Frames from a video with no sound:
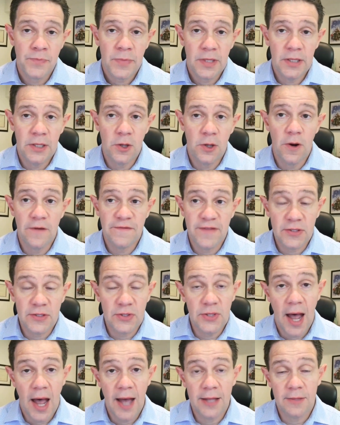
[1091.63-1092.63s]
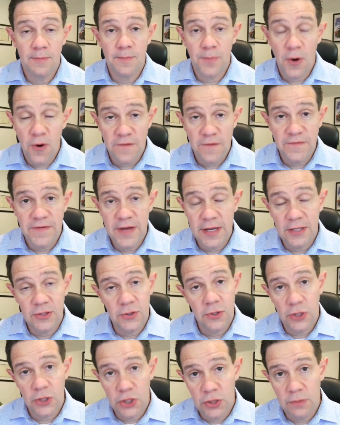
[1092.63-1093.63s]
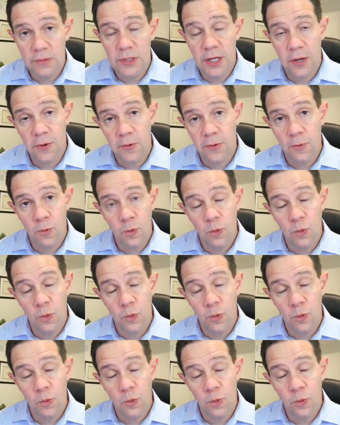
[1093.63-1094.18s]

you know if it's not perfect or you know